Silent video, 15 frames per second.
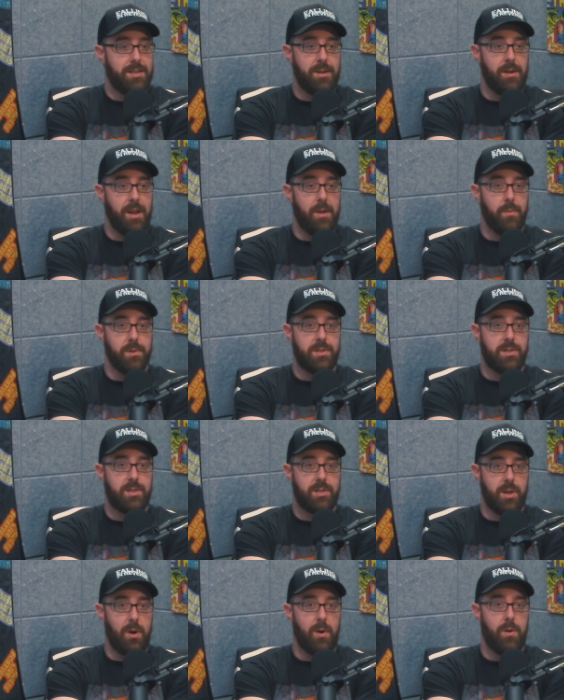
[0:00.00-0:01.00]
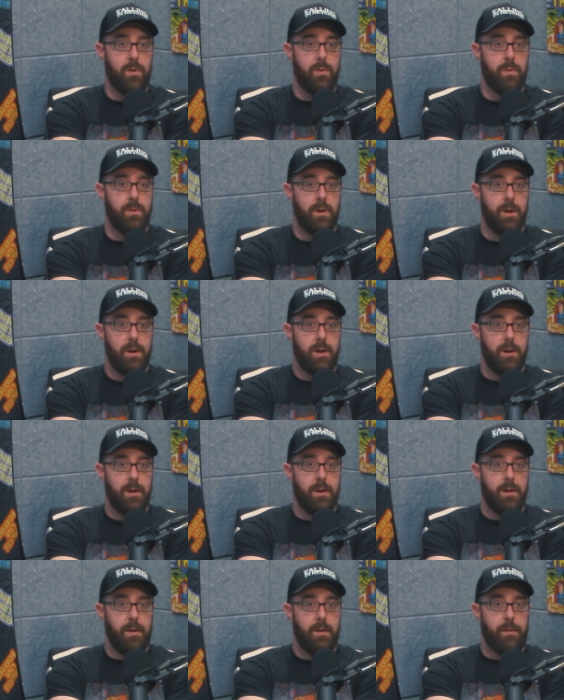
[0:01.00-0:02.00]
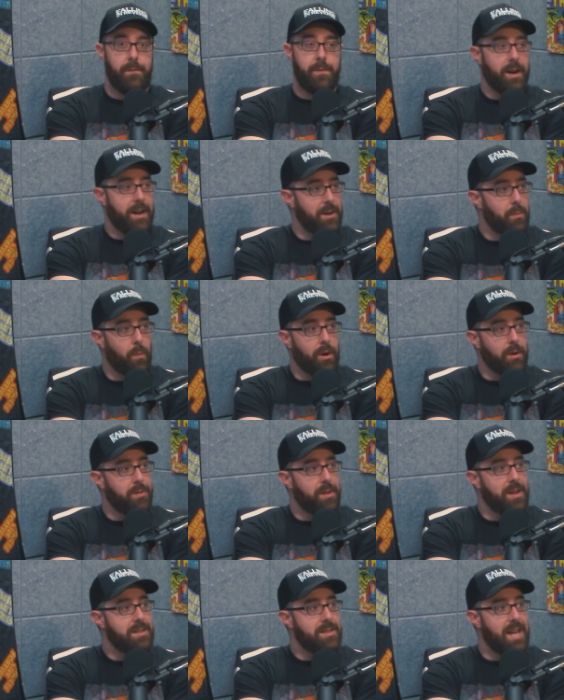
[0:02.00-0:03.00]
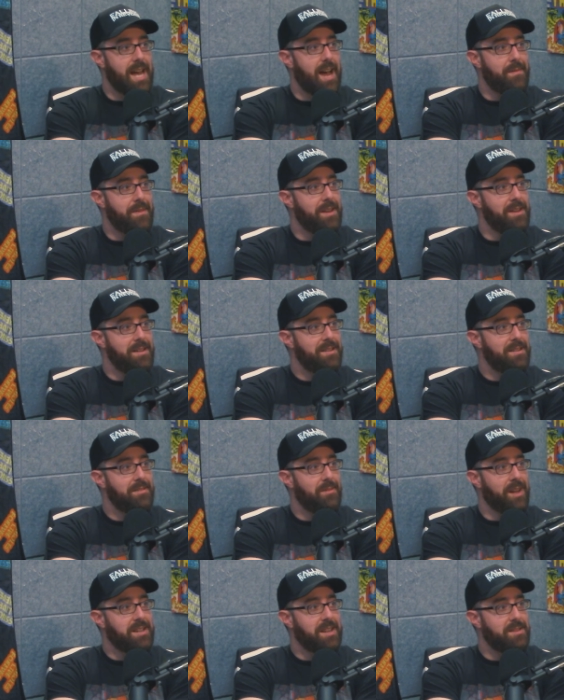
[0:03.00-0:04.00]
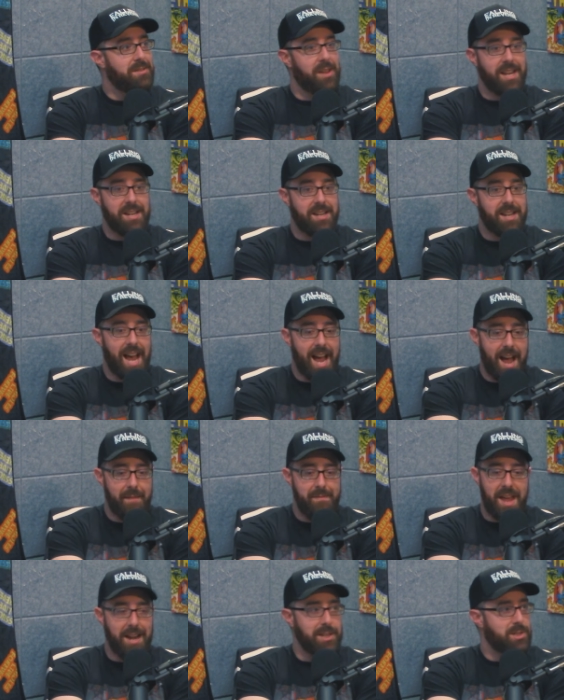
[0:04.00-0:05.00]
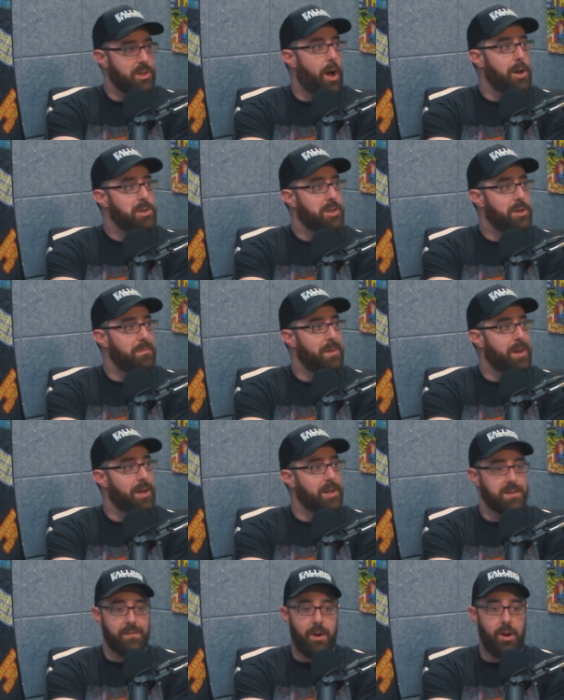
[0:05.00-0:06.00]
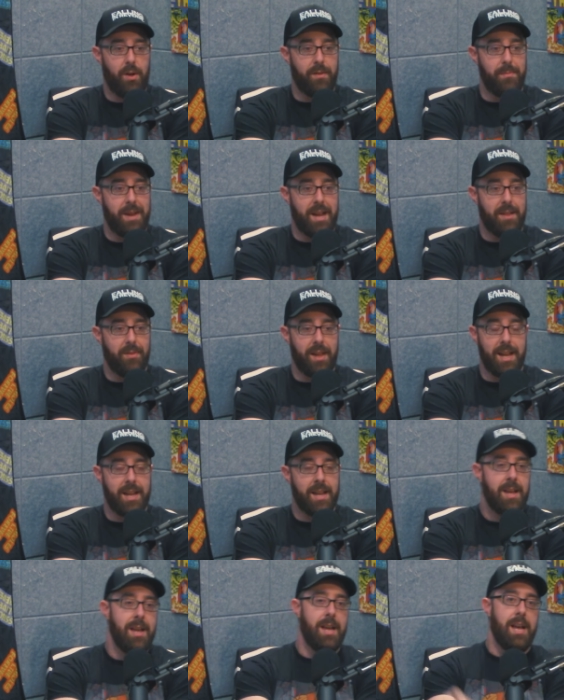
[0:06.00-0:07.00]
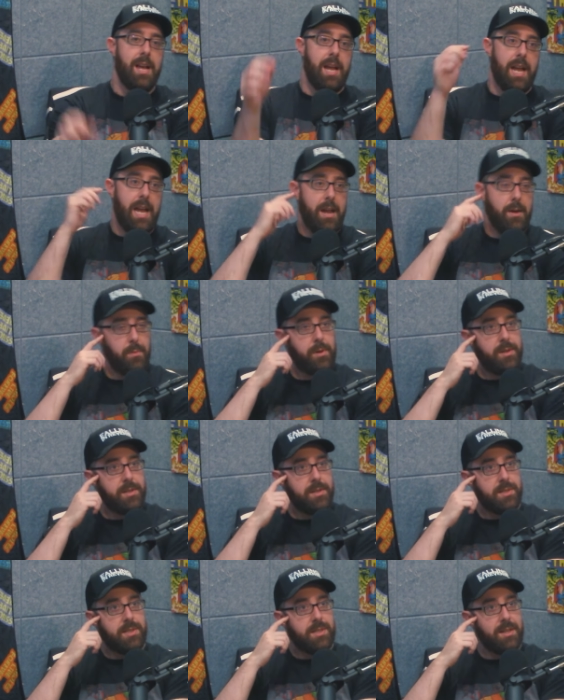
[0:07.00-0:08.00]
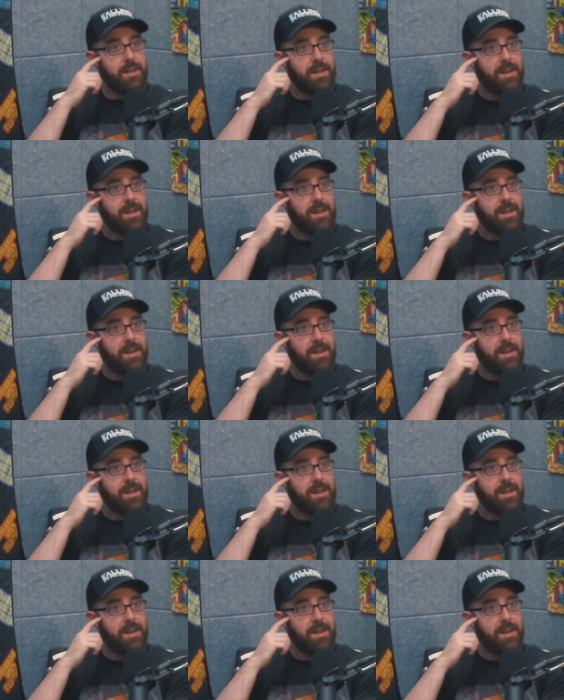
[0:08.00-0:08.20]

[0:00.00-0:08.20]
dude it was so fucking worth it to have it like to like to have that exhaustion oh, because of sure. all of man like it was